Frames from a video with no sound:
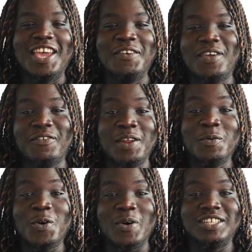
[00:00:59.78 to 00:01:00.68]
If you have any
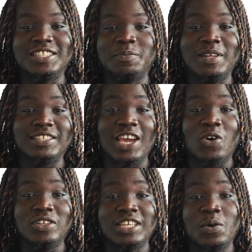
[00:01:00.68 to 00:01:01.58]
more questions, please get in
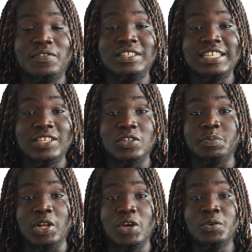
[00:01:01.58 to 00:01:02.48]
contact with the details
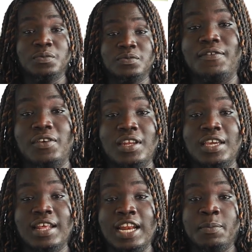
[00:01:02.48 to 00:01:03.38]
below. If you
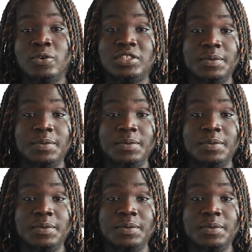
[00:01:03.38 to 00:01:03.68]
need any more